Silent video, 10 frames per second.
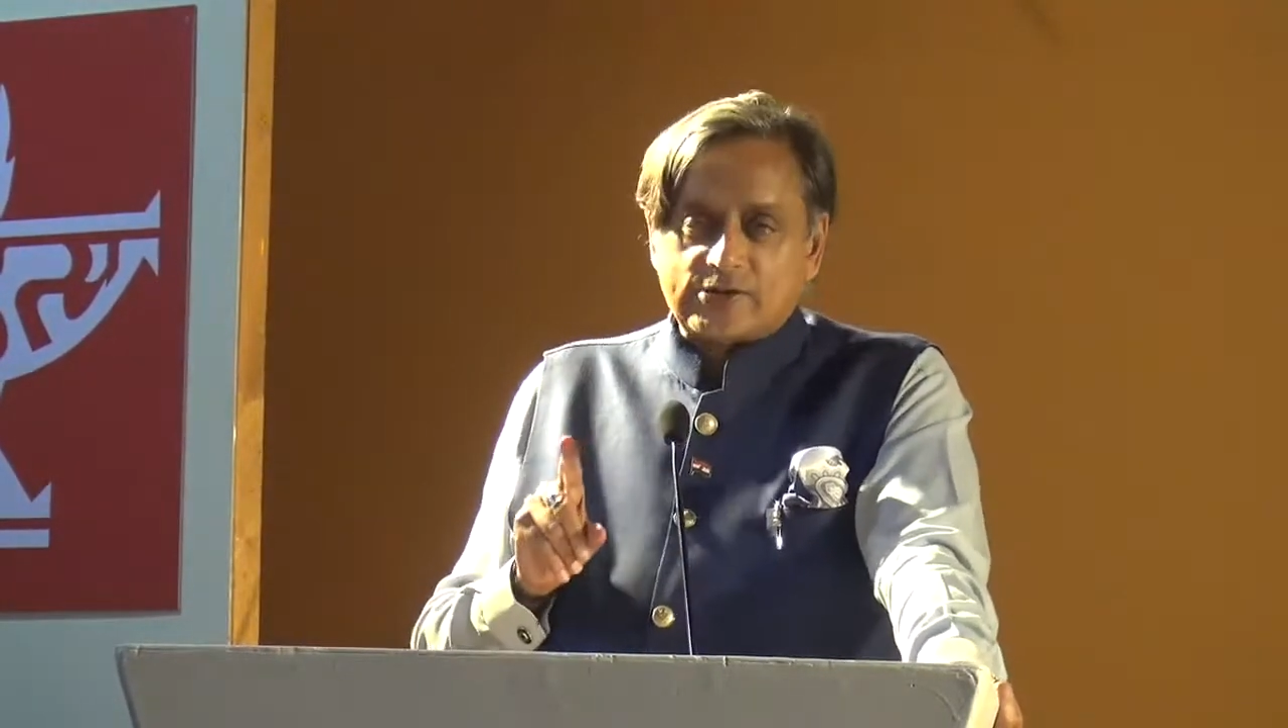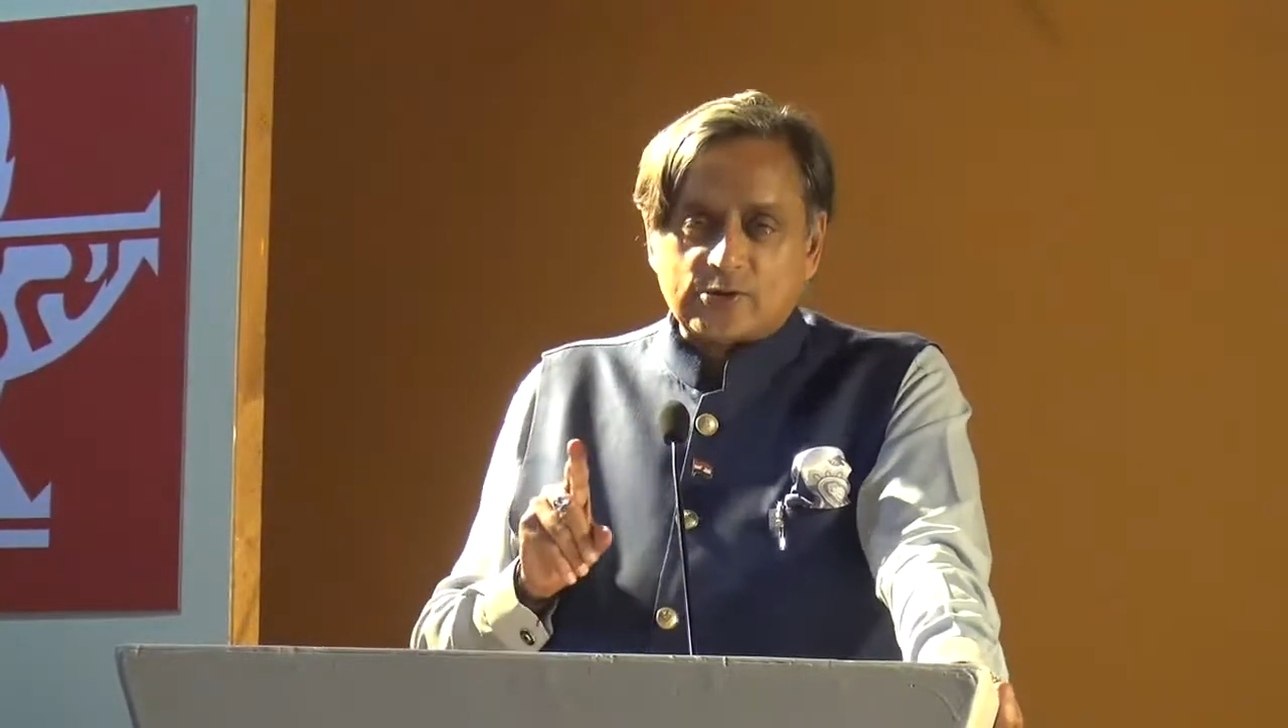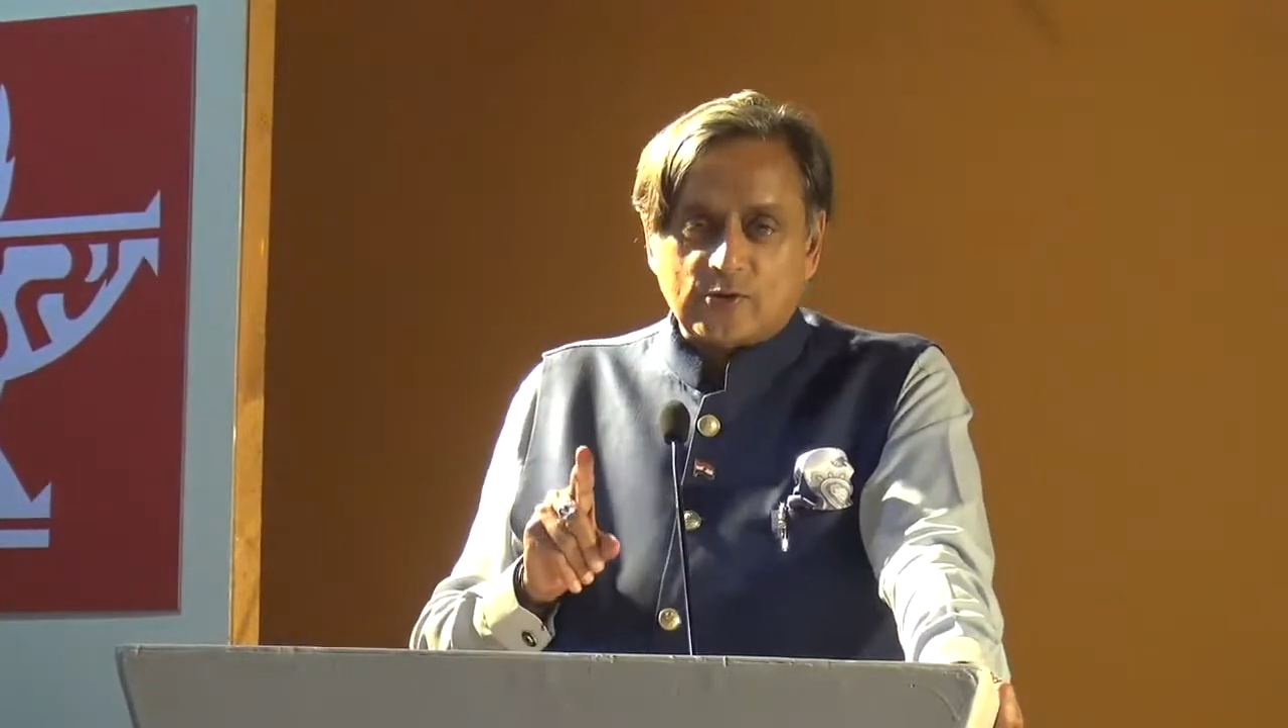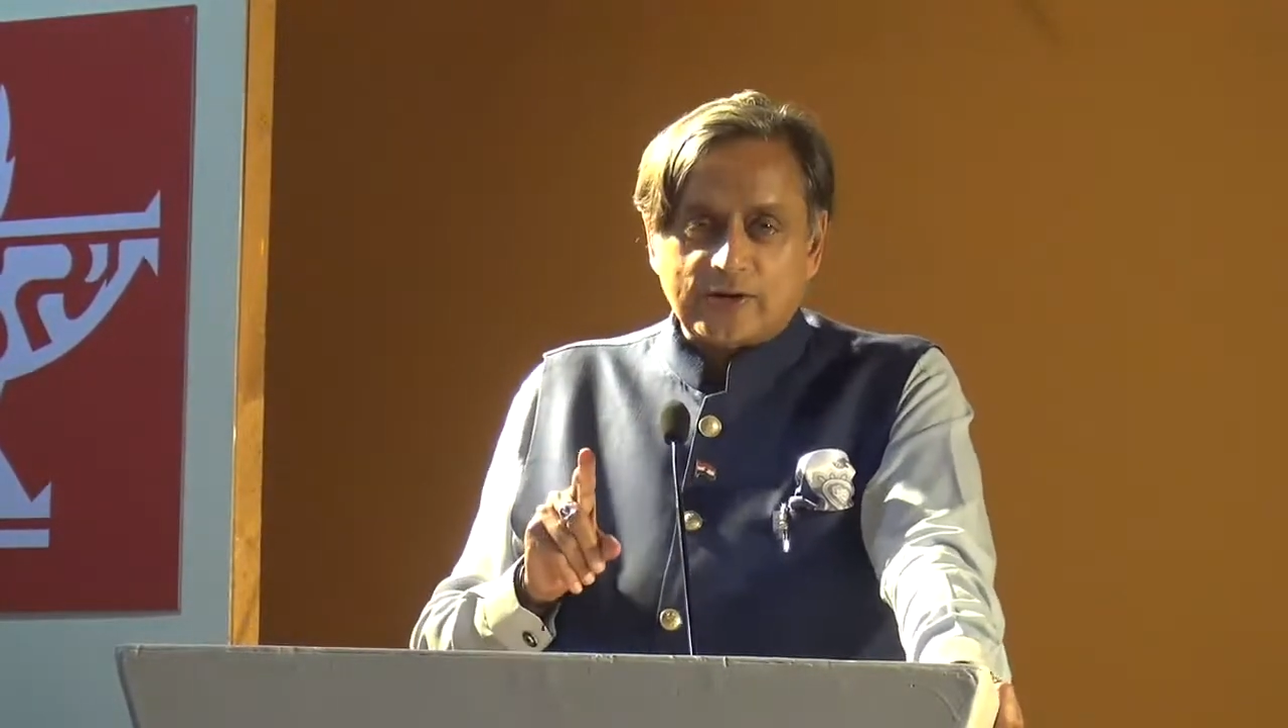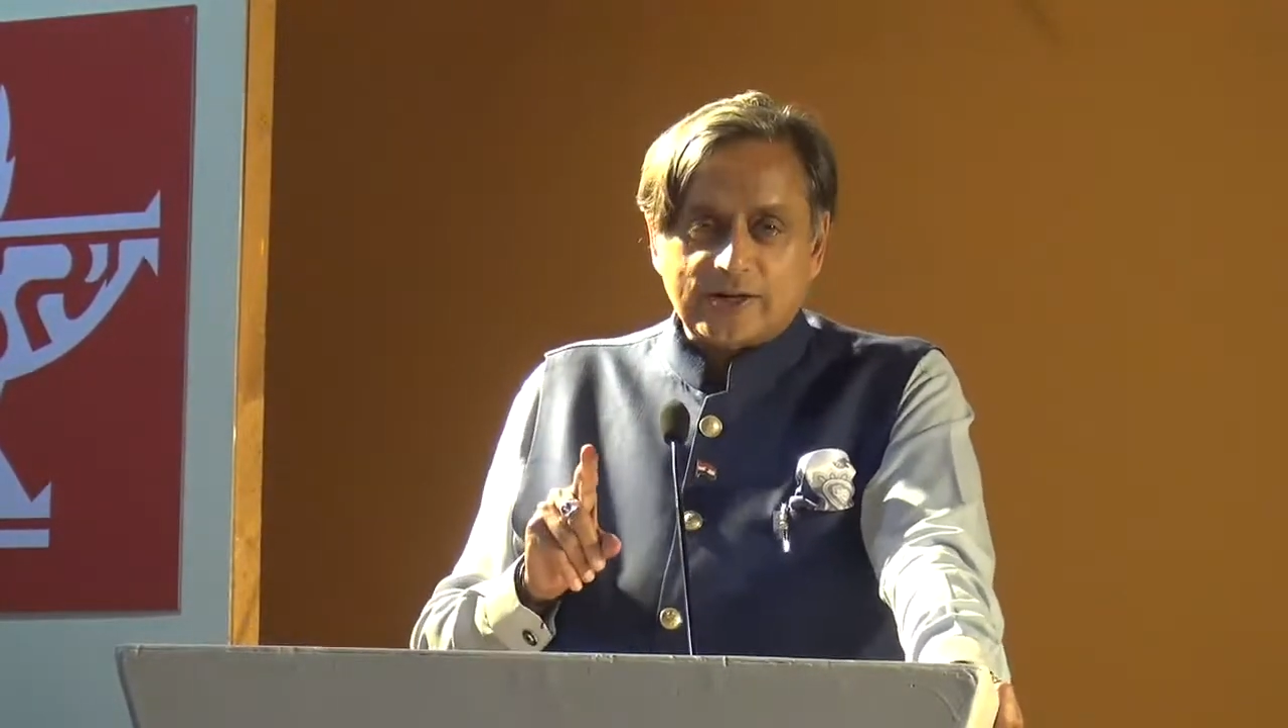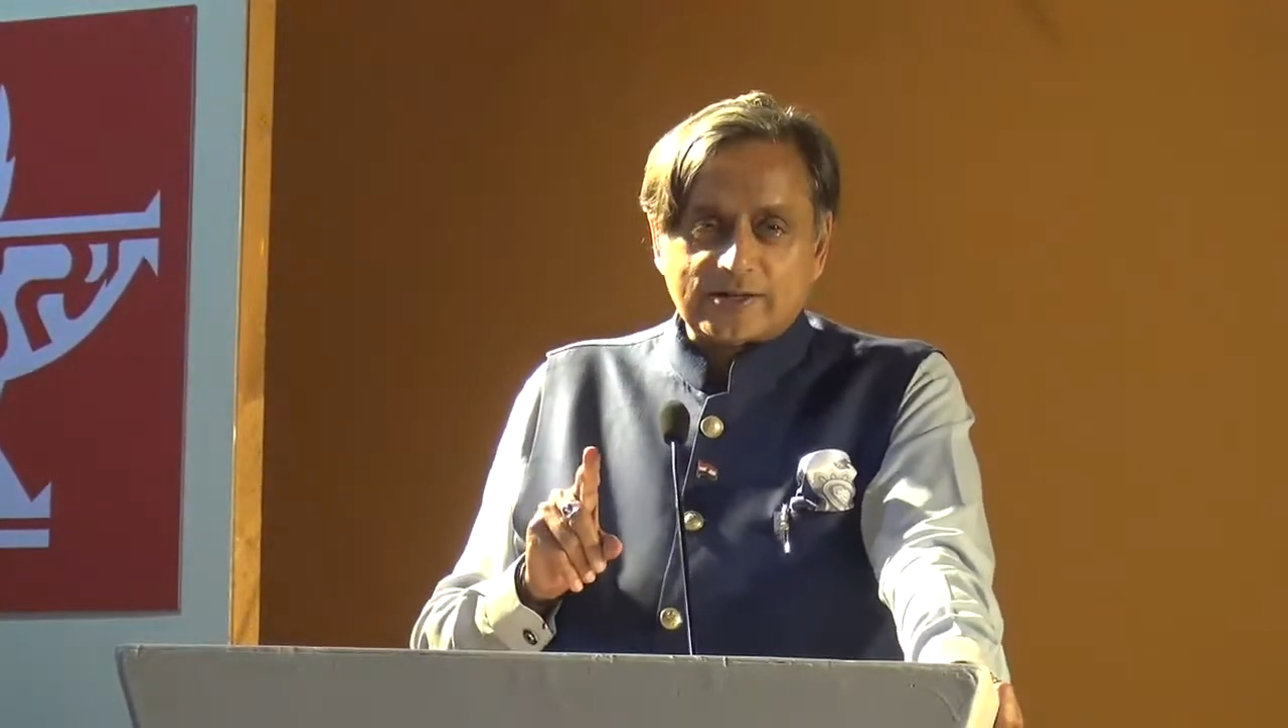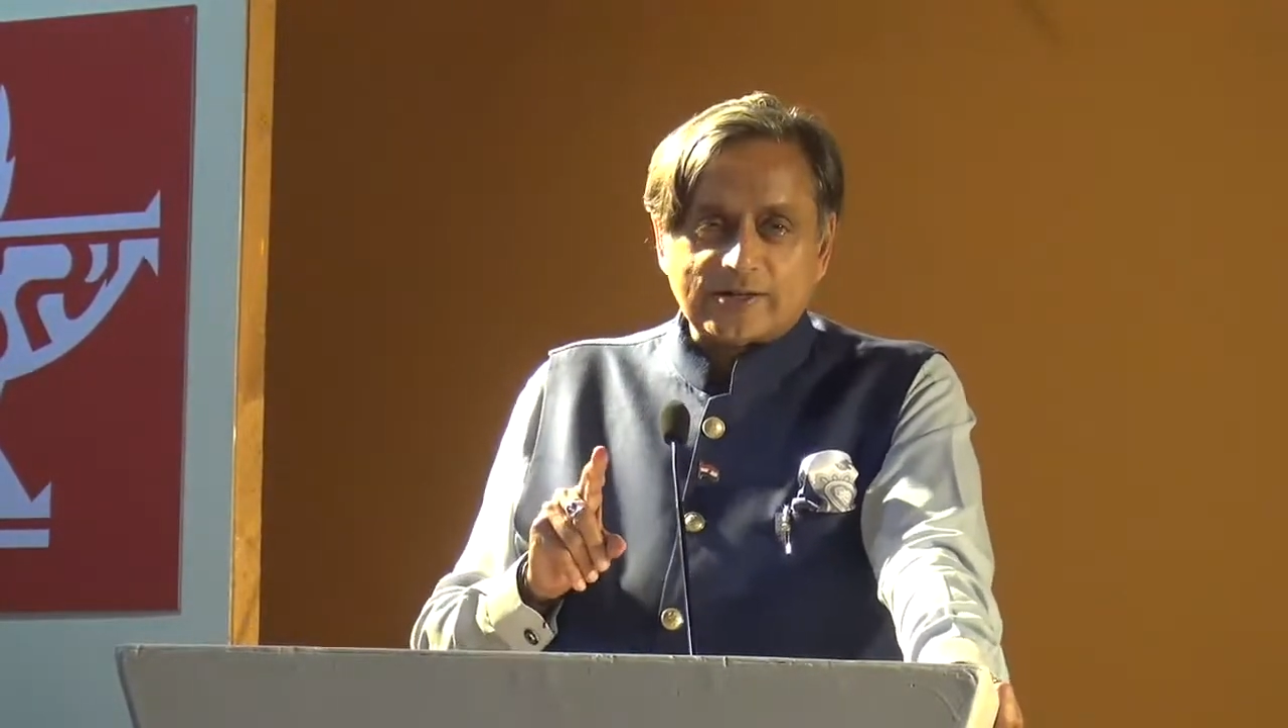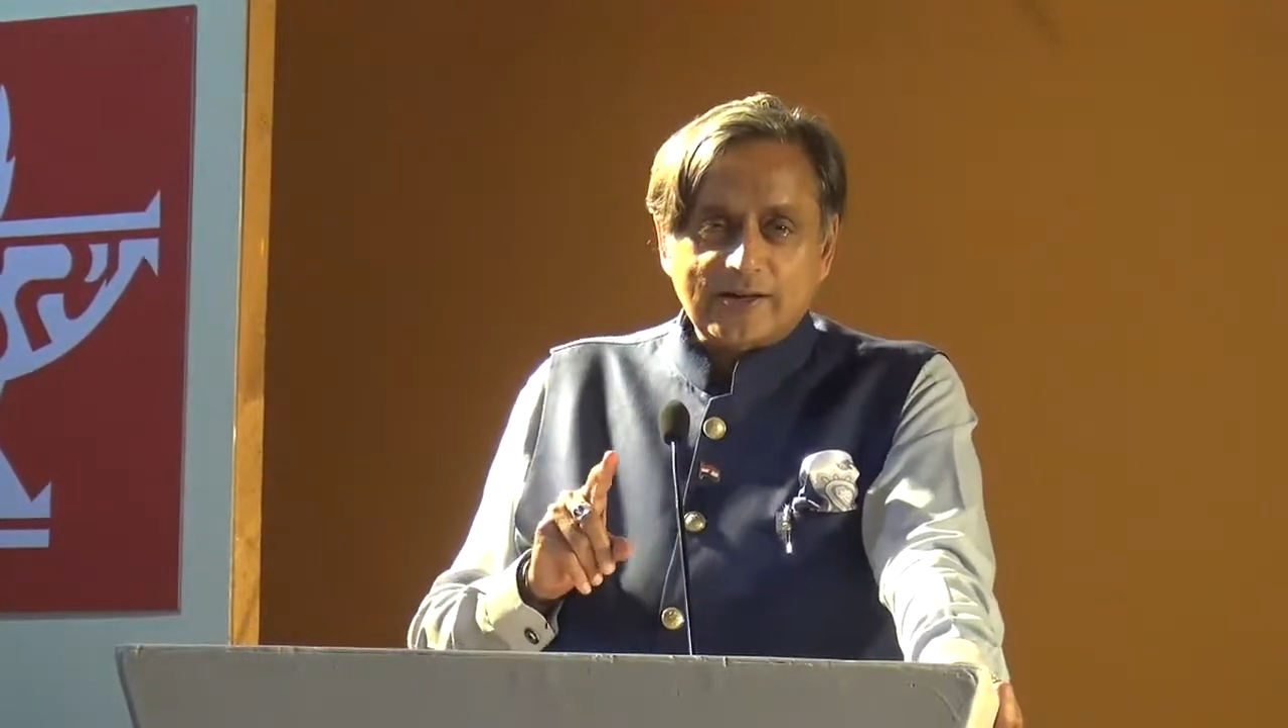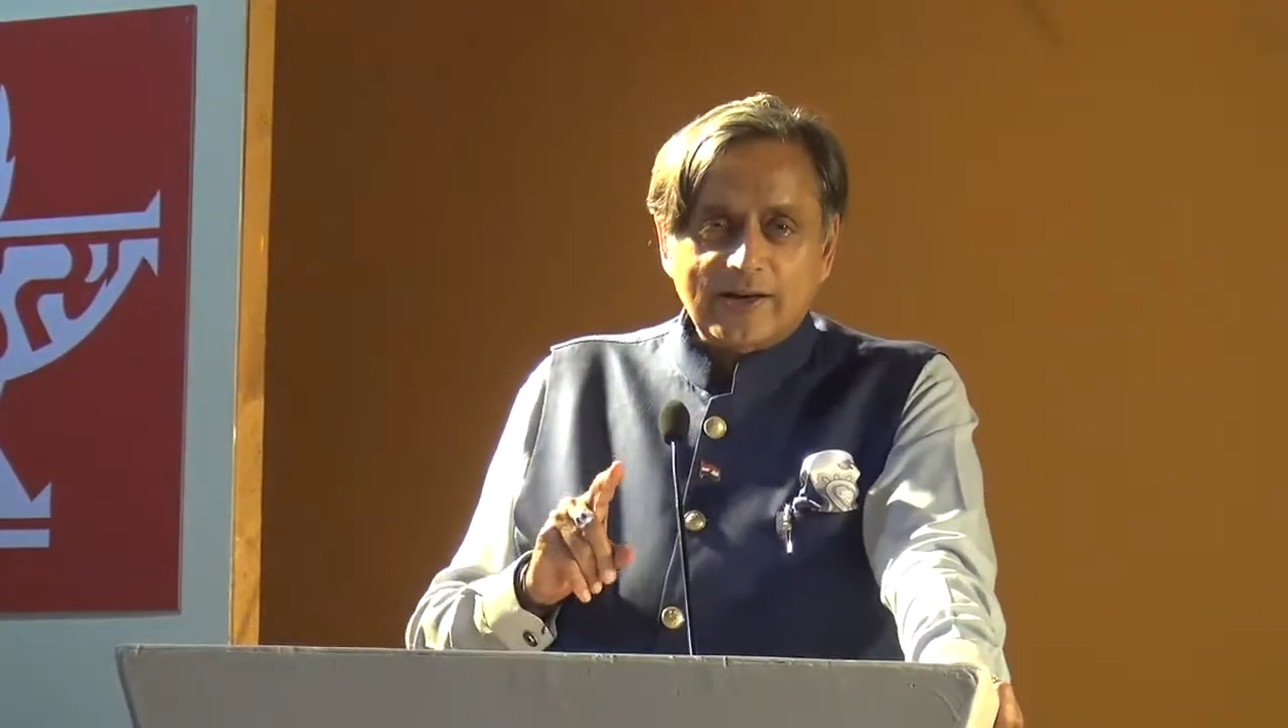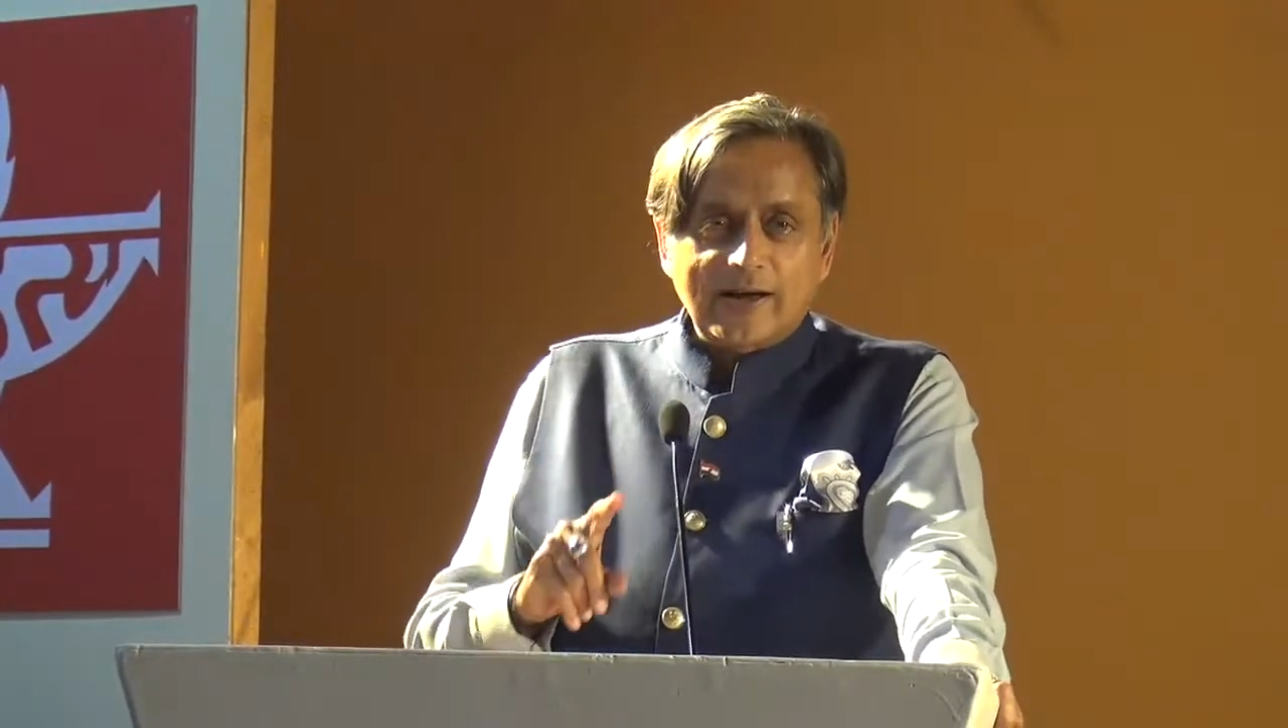stories